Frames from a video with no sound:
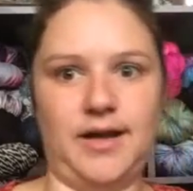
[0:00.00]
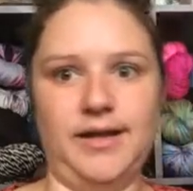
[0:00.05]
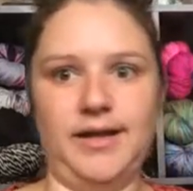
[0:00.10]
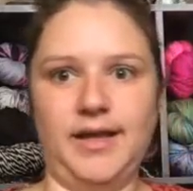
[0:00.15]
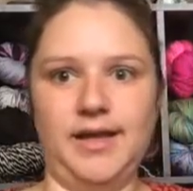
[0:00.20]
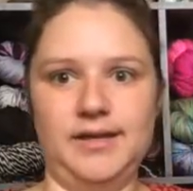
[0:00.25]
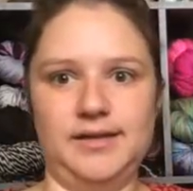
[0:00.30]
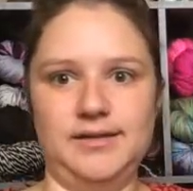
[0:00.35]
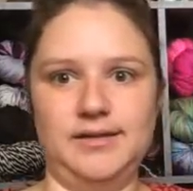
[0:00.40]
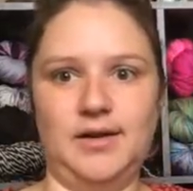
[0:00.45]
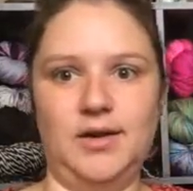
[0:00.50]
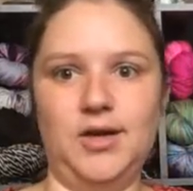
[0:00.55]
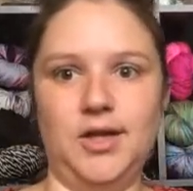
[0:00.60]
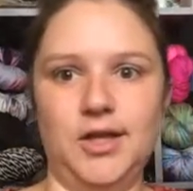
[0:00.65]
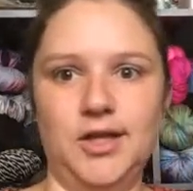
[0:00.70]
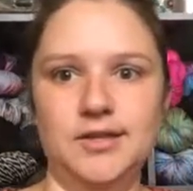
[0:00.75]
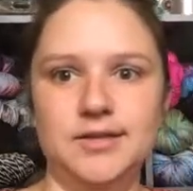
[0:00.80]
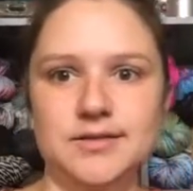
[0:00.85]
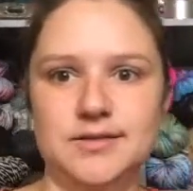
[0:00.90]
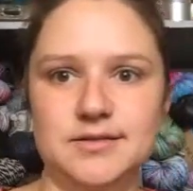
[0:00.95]
I can't
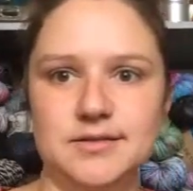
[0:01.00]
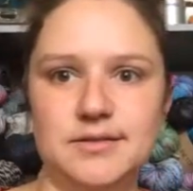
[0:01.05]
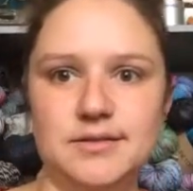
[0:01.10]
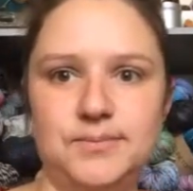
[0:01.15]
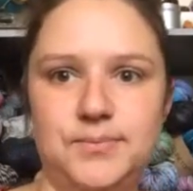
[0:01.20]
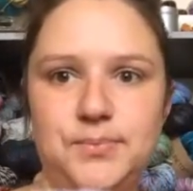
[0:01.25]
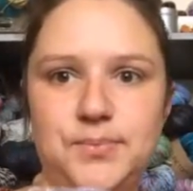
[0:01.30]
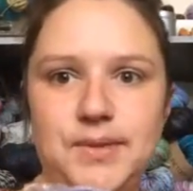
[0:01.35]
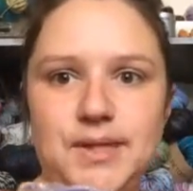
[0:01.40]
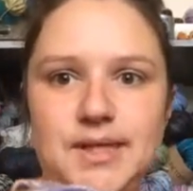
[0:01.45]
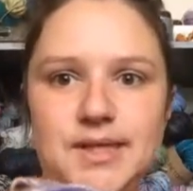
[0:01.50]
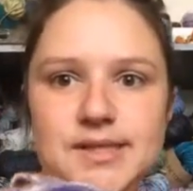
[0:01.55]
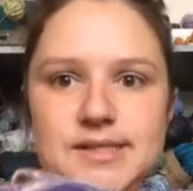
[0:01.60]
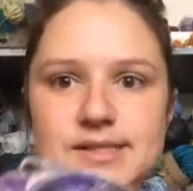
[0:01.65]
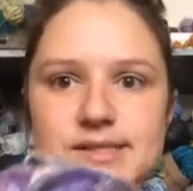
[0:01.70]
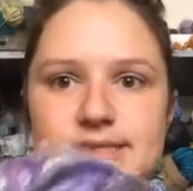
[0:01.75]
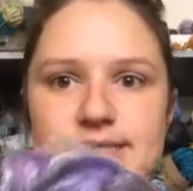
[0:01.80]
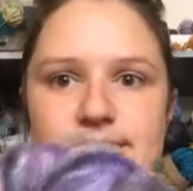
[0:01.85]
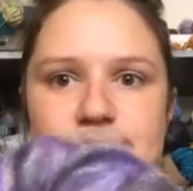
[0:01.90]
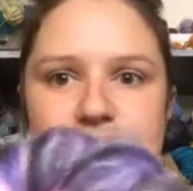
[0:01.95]
not,
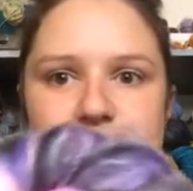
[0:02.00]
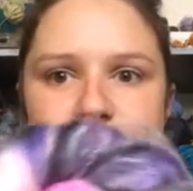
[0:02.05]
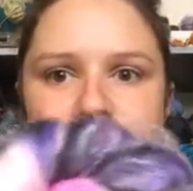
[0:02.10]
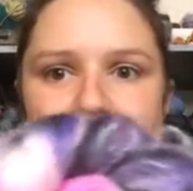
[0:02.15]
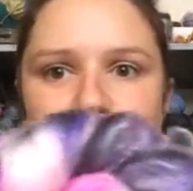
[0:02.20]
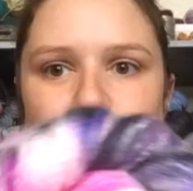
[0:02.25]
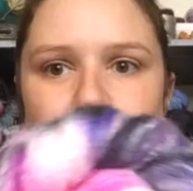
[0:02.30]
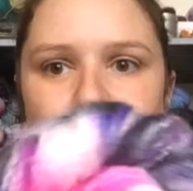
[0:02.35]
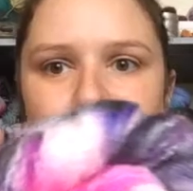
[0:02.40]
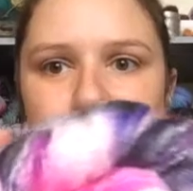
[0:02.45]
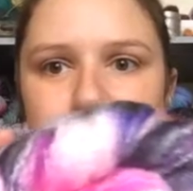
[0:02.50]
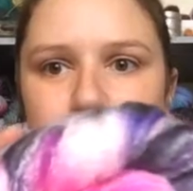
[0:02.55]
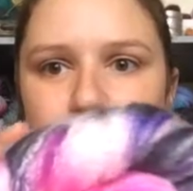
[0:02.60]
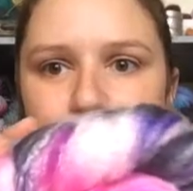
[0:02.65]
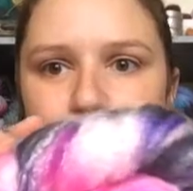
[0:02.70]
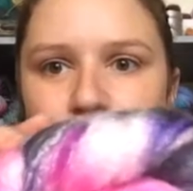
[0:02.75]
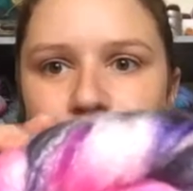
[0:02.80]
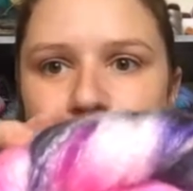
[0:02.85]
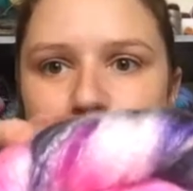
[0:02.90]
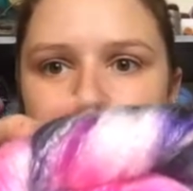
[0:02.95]
because this needs to go out into the
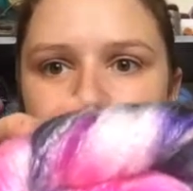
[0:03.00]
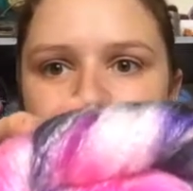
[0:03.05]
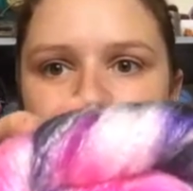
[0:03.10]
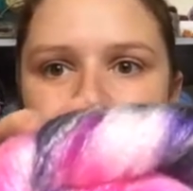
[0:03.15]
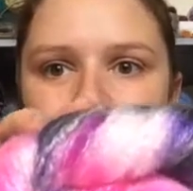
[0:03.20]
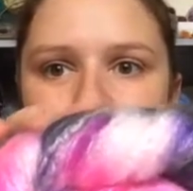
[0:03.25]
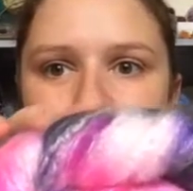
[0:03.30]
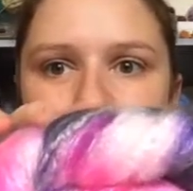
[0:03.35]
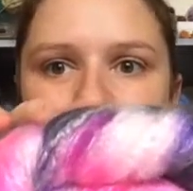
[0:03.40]
world.